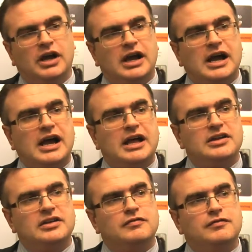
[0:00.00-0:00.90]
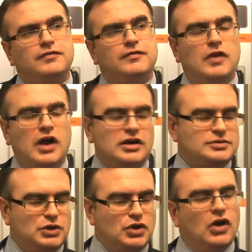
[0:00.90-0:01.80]
And last
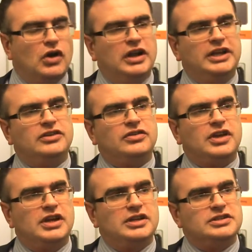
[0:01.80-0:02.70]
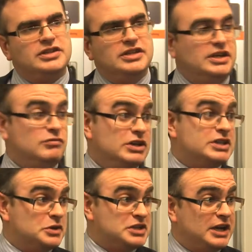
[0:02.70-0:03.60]
but not least is the
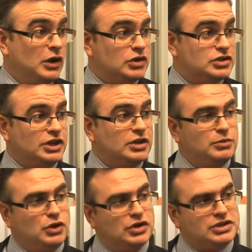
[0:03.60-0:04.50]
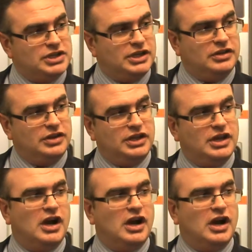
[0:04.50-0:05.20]
retail technology community, the right.